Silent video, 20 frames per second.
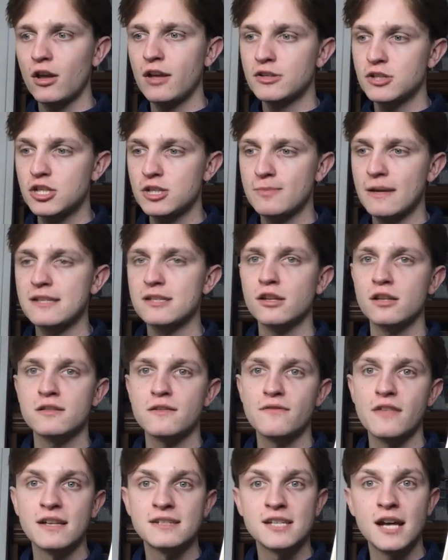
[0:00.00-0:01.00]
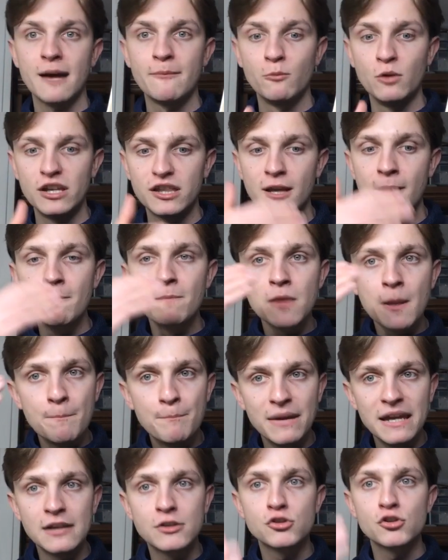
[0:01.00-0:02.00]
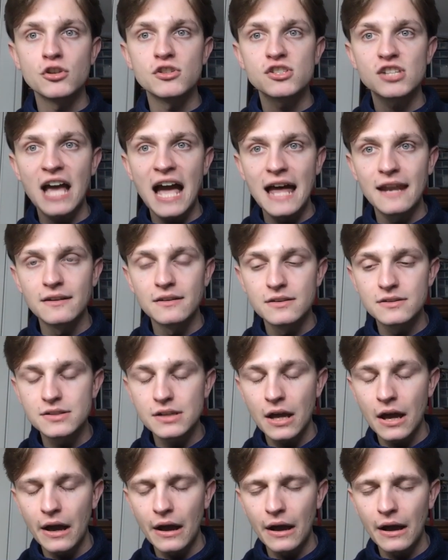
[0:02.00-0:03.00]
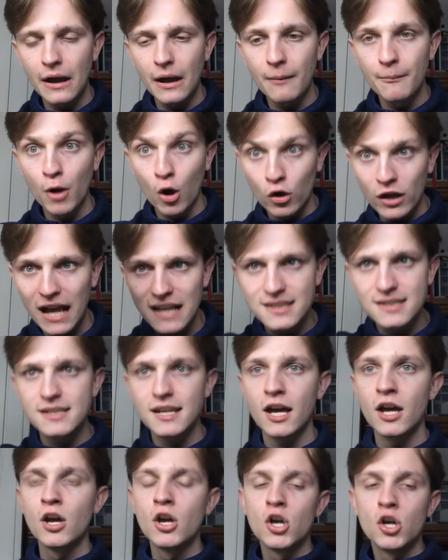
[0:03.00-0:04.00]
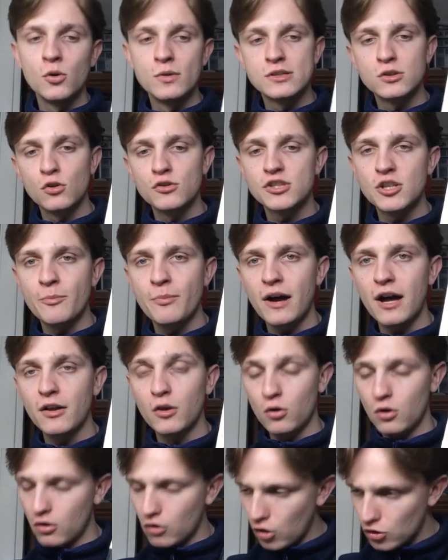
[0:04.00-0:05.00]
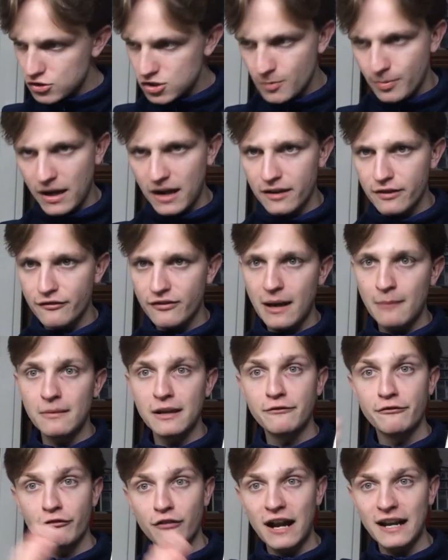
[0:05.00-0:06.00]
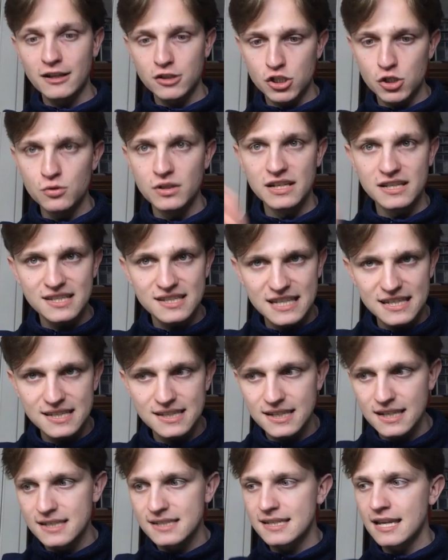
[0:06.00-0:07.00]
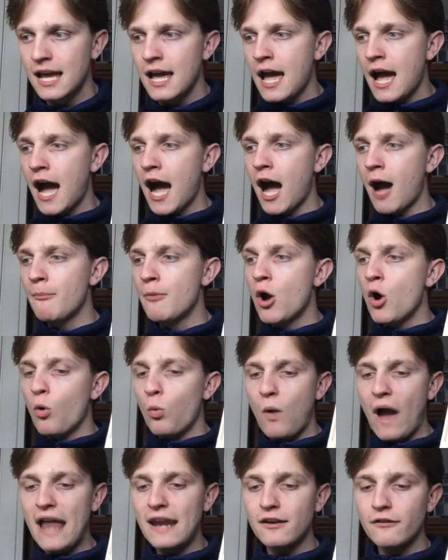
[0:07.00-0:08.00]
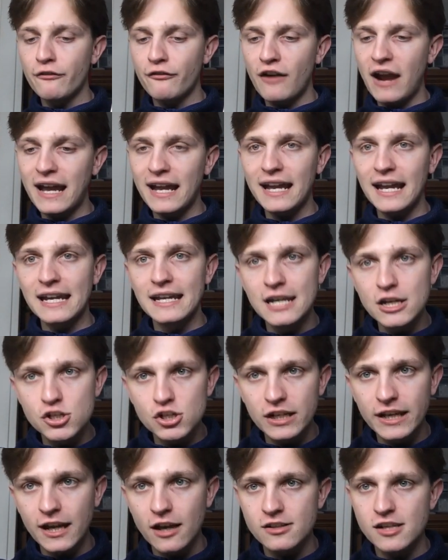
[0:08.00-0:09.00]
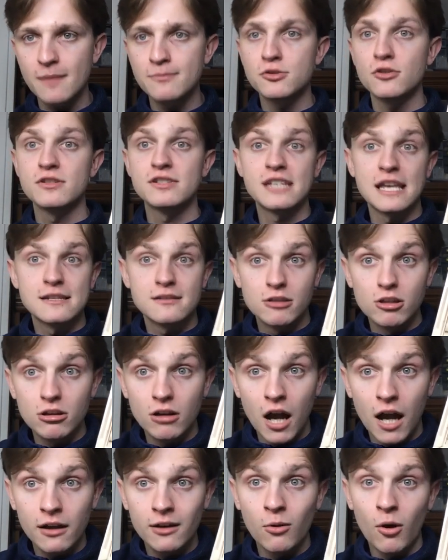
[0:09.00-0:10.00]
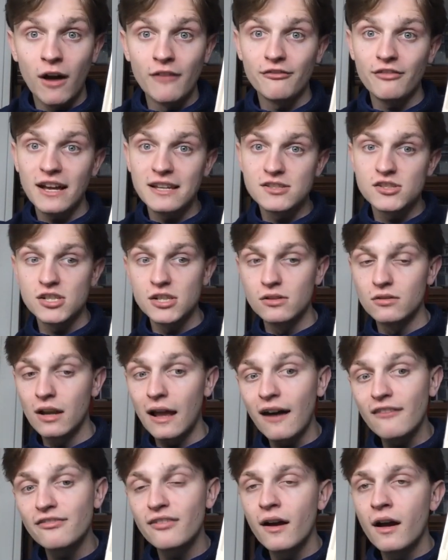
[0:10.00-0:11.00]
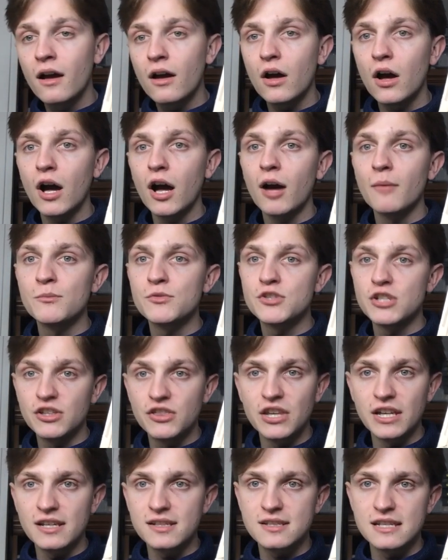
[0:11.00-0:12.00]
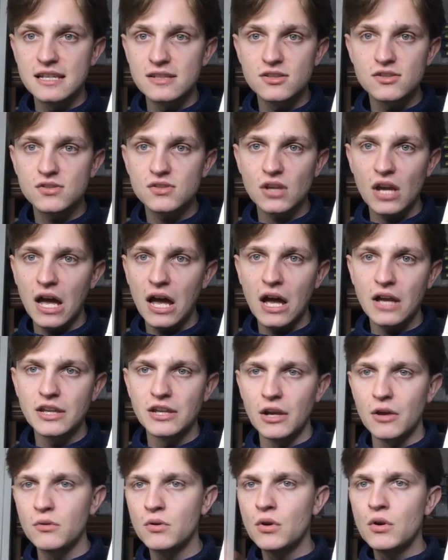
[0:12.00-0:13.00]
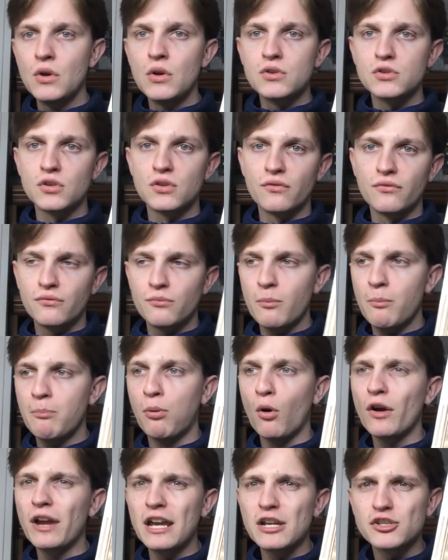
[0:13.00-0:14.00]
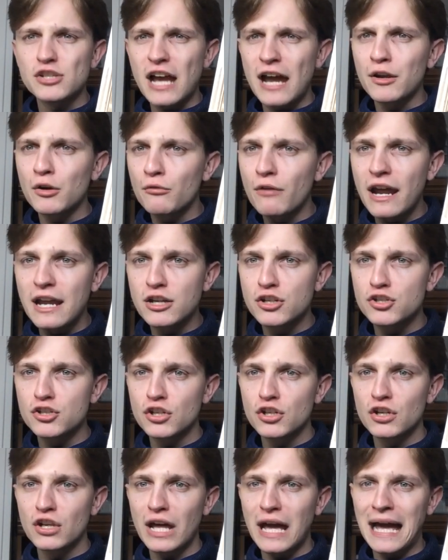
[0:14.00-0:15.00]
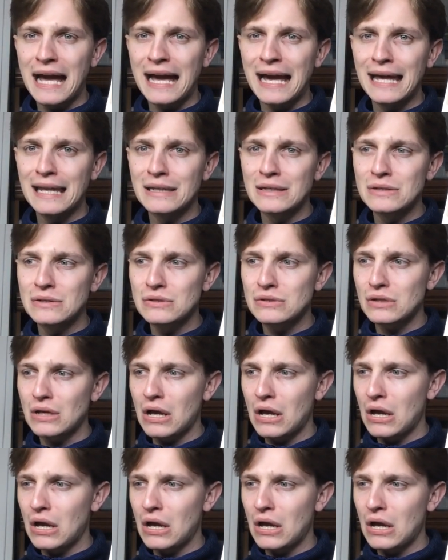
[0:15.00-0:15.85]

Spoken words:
she spends lots of their time with Beatrice and Augusta, who are also part of the family, Frank Jr.'s sisters. When Frank initially goes up to her and says, "Look, I quite fancy you, love," she thinks it's sort of boyish adoration and